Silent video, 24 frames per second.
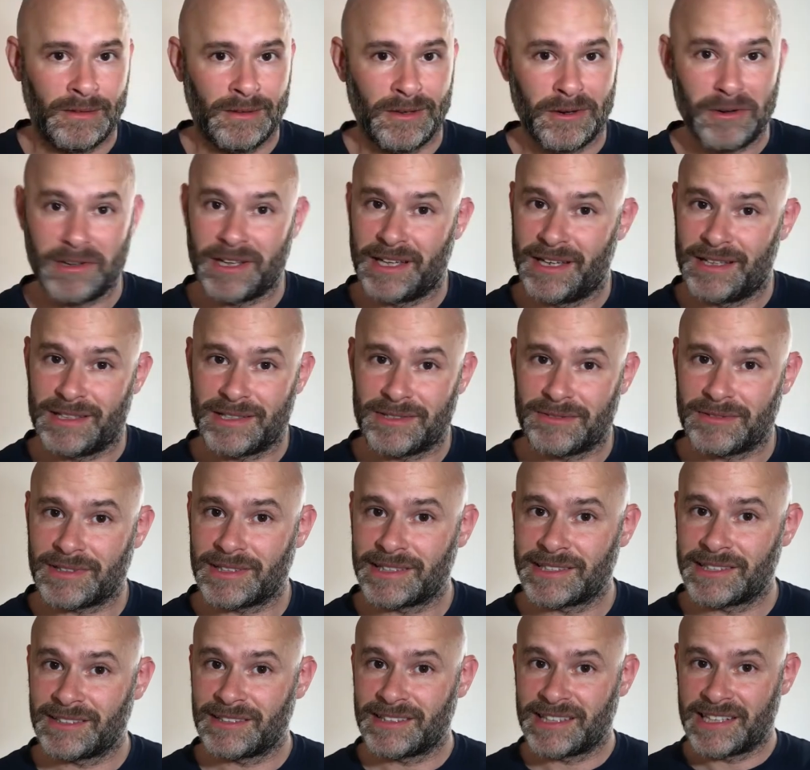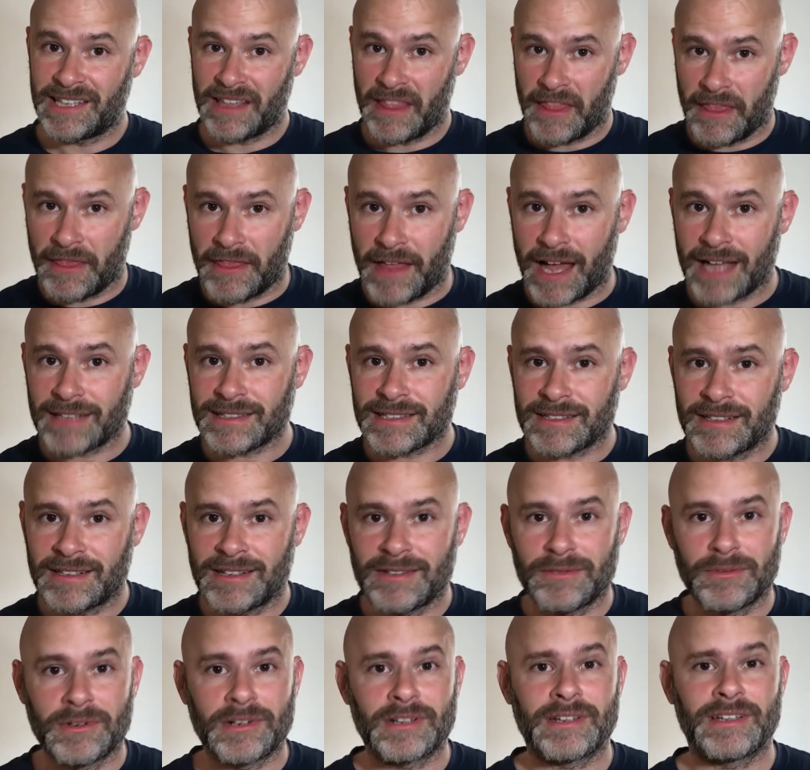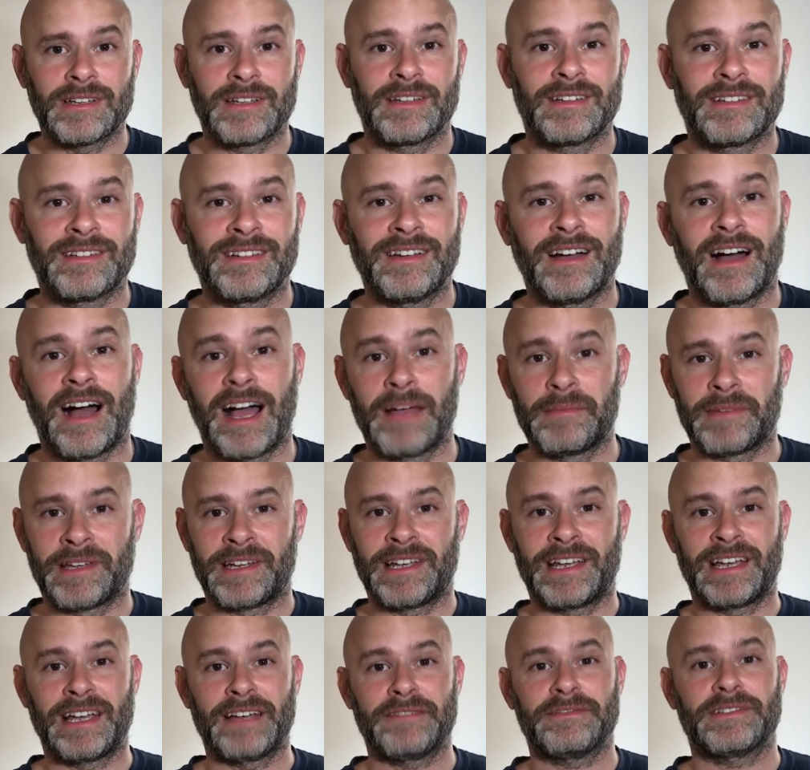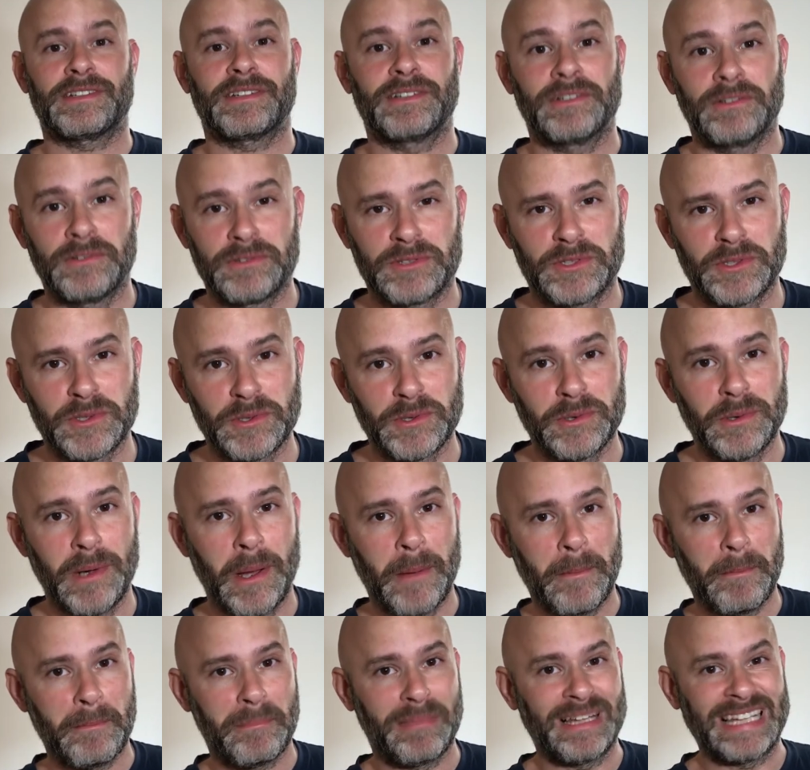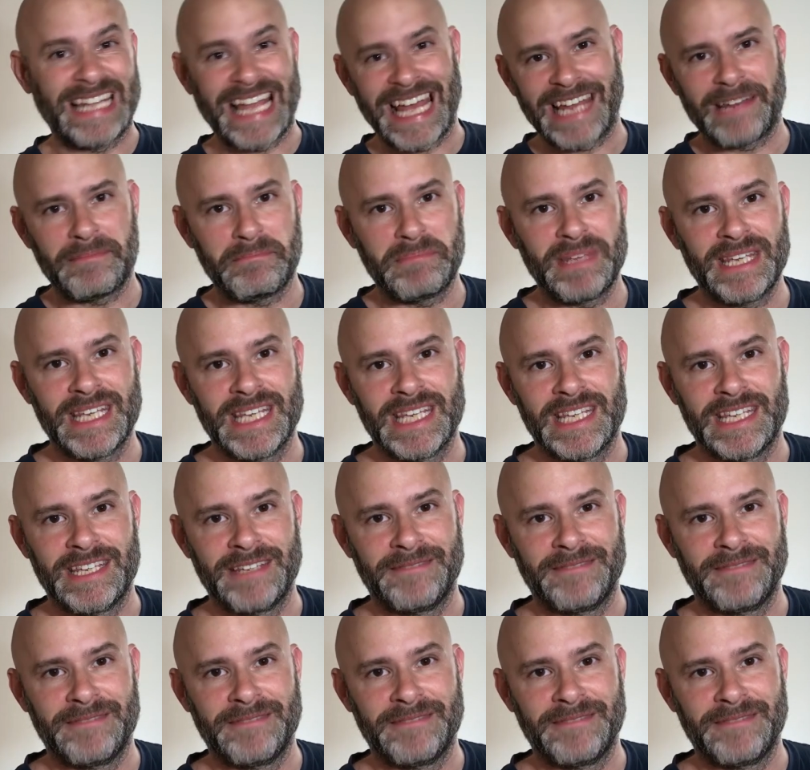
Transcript: Okay, so clearly that's not working. I'm gonna have to go to Plan B.